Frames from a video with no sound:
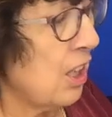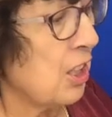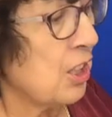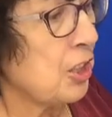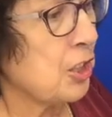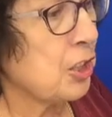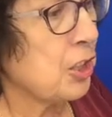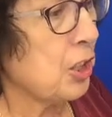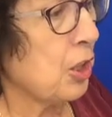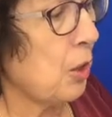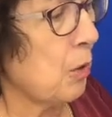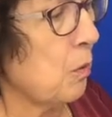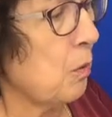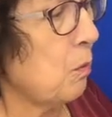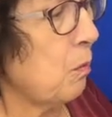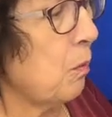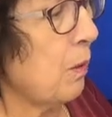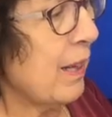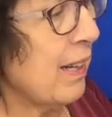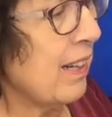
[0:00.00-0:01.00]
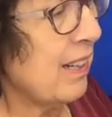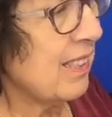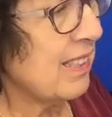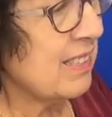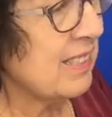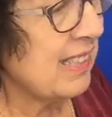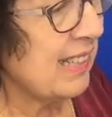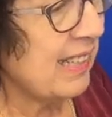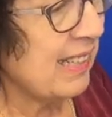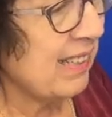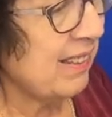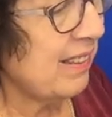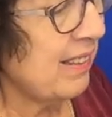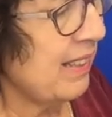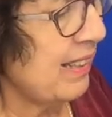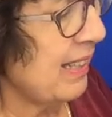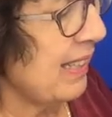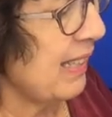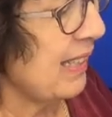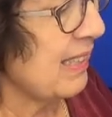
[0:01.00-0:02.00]
So what are 10
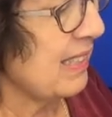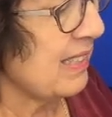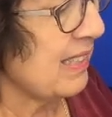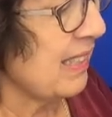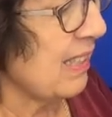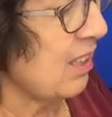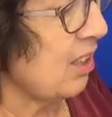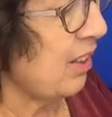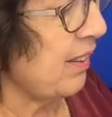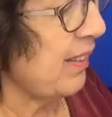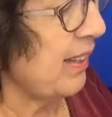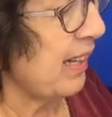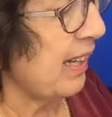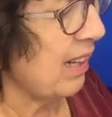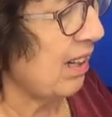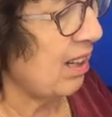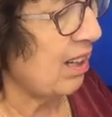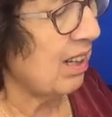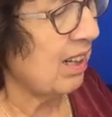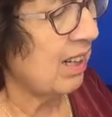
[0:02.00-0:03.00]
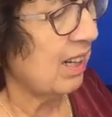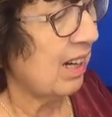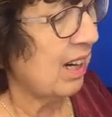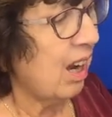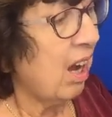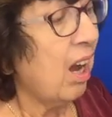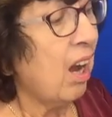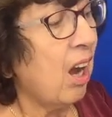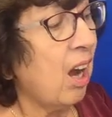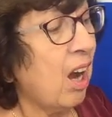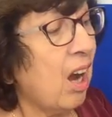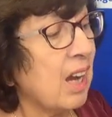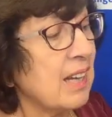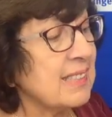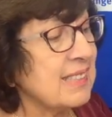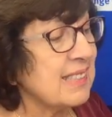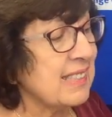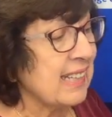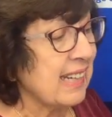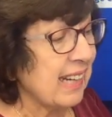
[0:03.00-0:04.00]
things that are there?
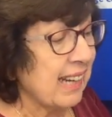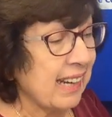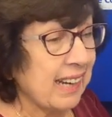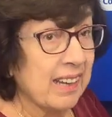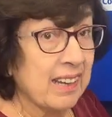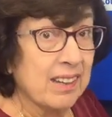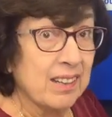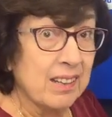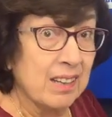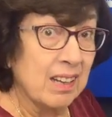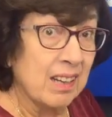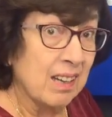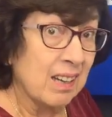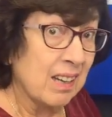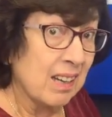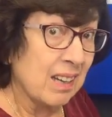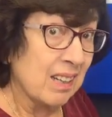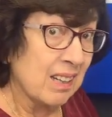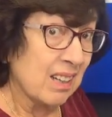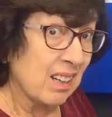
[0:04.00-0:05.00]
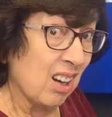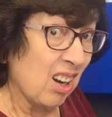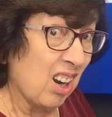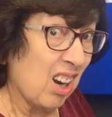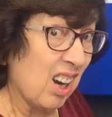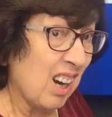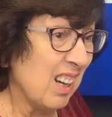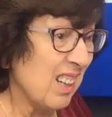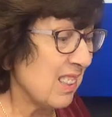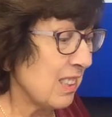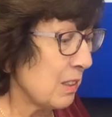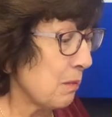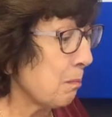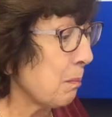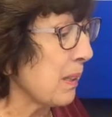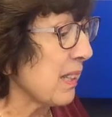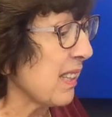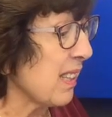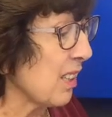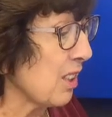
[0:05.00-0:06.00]
10 cars,
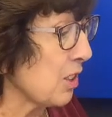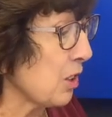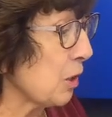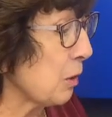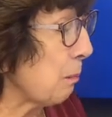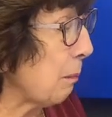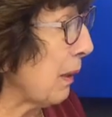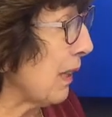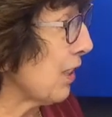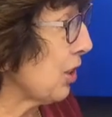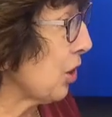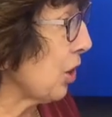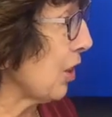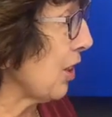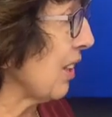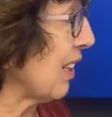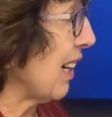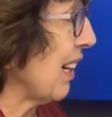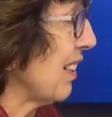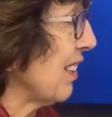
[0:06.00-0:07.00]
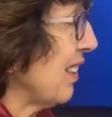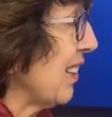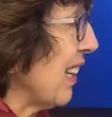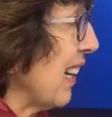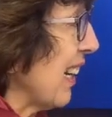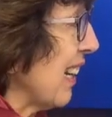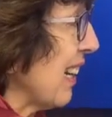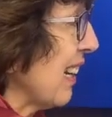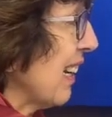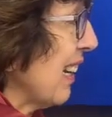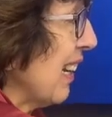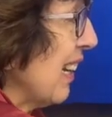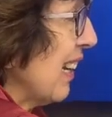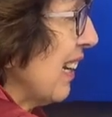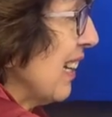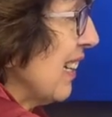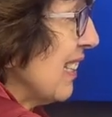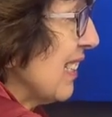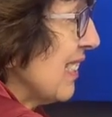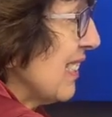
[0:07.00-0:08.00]
but they're special, aren't they?
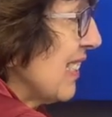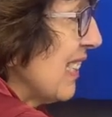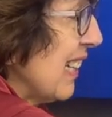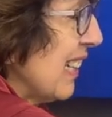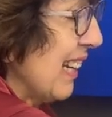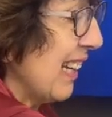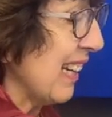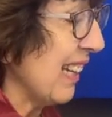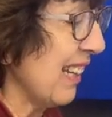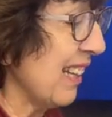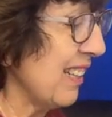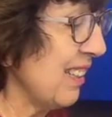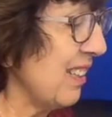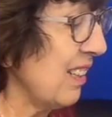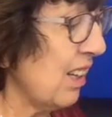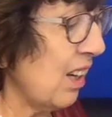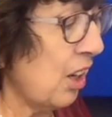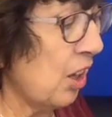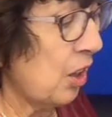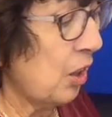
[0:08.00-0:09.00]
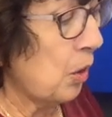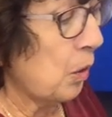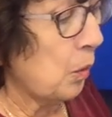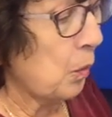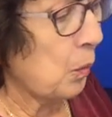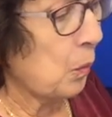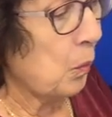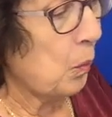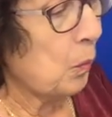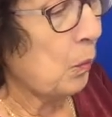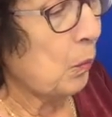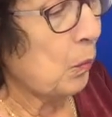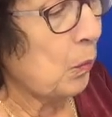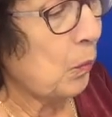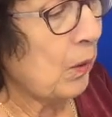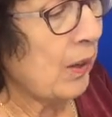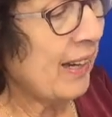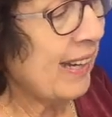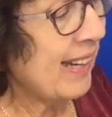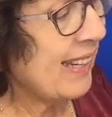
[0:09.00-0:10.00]
10
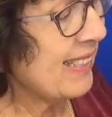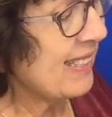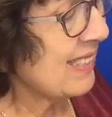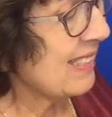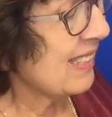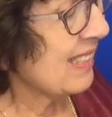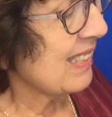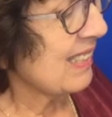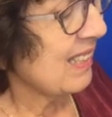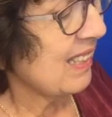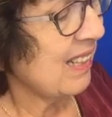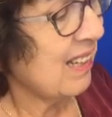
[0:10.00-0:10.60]
race